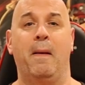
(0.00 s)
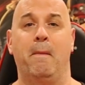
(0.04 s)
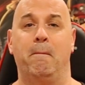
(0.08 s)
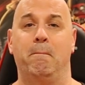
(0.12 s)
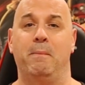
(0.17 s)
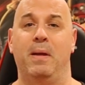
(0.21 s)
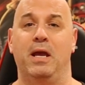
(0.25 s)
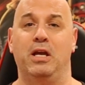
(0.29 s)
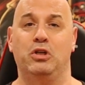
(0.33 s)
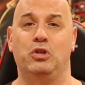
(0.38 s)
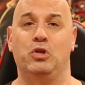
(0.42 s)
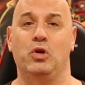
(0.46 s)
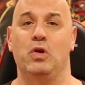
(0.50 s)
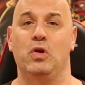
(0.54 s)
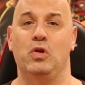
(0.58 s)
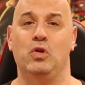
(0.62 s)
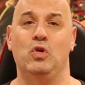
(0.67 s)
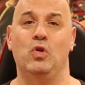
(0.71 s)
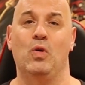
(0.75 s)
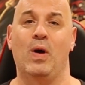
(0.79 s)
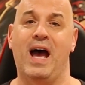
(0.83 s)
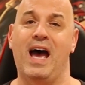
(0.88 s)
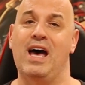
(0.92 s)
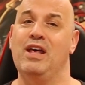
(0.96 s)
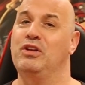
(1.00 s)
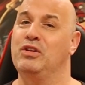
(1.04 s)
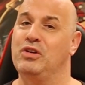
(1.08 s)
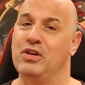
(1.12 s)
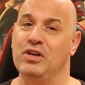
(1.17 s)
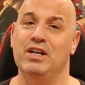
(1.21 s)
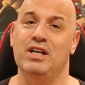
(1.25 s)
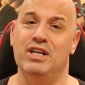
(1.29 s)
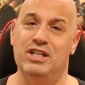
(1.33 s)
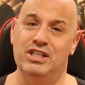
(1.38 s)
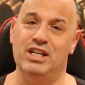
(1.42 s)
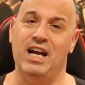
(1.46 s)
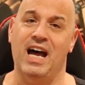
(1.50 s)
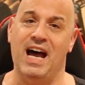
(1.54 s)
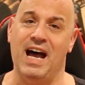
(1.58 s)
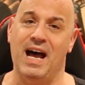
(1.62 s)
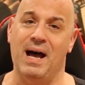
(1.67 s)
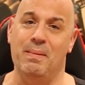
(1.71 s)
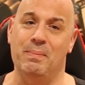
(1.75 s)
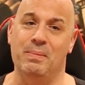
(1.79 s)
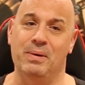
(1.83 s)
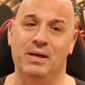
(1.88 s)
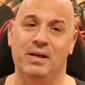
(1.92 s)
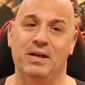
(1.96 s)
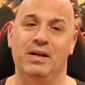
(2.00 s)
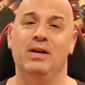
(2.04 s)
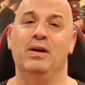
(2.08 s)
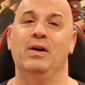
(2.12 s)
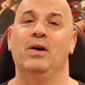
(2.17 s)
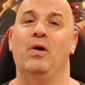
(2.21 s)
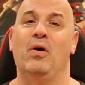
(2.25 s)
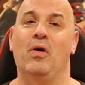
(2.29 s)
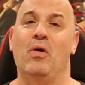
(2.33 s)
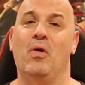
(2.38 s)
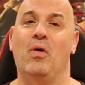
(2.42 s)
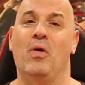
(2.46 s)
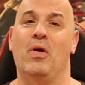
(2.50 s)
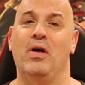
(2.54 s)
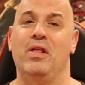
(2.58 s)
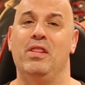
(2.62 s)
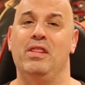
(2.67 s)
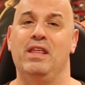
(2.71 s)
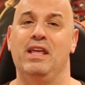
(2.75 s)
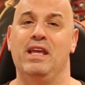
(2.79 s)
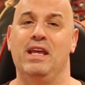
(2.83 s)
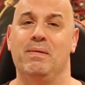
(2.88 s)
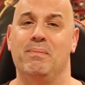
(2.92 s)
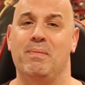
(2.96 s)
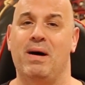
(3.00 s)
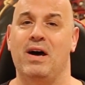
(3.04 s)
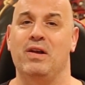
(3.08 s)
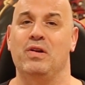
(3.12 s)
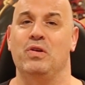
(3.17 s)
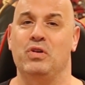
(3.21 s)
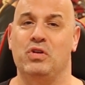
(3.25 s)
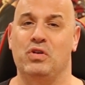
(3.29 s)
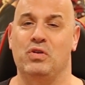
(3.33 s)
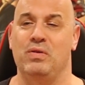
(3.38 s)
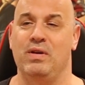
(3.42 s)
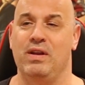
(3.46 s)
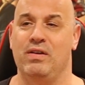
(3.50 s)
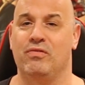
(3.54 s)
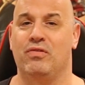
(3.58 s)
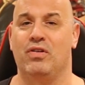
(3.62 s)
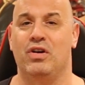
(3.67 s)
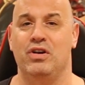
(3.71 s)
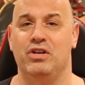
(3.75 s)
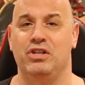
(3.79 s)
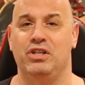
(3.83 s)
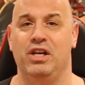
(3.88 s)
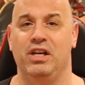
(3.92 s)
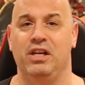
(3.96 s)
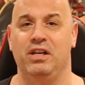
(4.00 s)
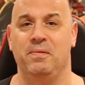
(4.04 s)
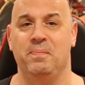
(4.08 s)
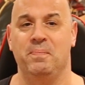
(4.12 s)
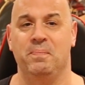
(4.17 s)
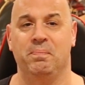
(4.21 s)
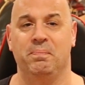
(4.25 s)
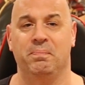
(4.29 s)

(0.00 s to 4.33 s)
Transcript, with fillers: Make sure you do as good a job on the mono screen version.